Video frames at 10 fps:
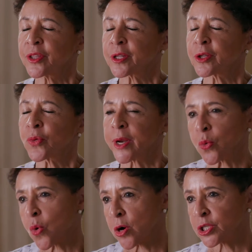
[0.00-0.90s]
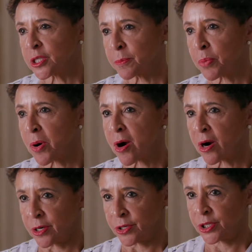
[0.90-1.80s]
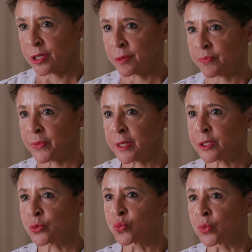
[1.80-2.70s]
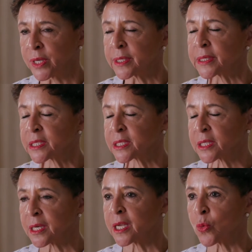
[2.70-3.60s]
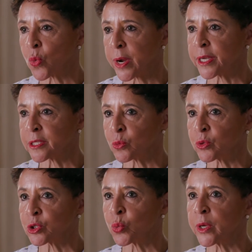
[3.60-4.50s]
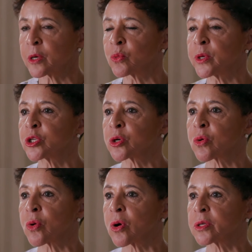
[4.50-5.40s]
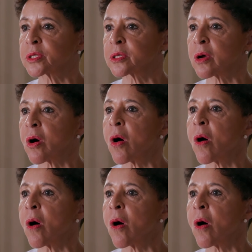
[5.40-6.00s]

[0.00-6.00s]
The Greater Washington Partnership is really studying ways in which we can reach across